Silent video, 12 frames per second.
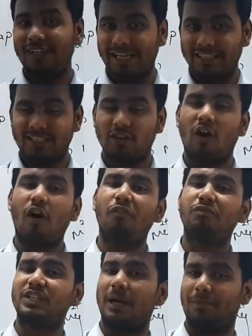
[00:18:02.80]
test
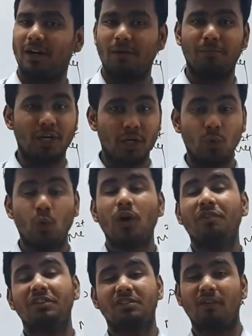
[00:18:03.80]
of chapter number 2,
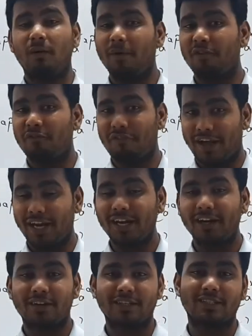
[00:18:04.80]
which will be very
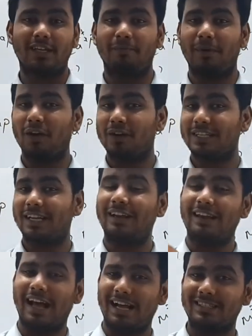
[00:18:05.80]
interesting, because
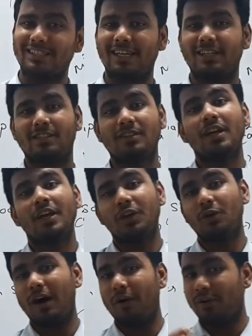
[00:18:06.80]
in last test
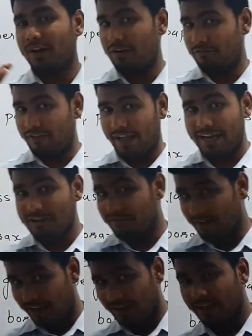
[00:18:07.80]
you have done very
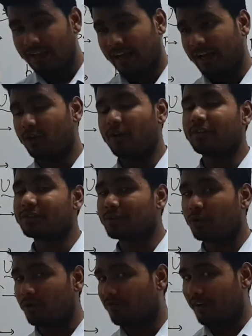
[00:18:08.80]
well and you have
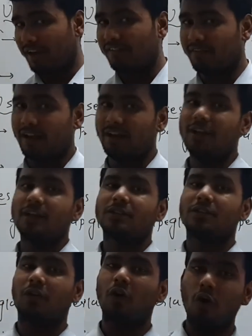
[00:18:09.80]
scored very well.
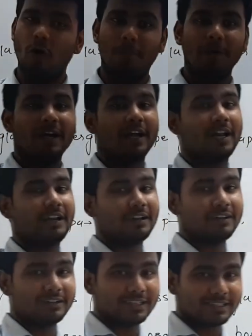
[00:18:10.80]
So hope
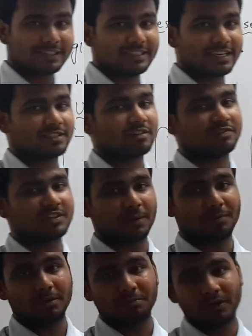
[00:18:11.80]
in this test of
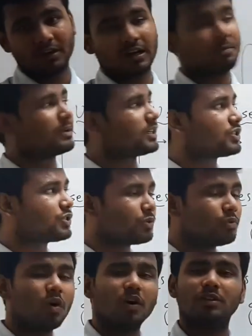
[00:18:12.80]
chapter number
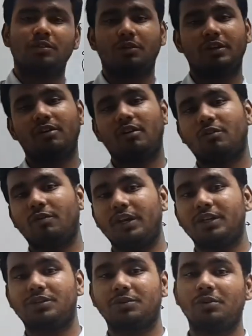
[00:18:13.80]
2 also you are
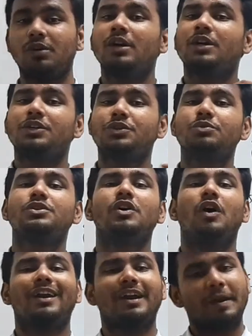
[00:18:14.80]
going to do your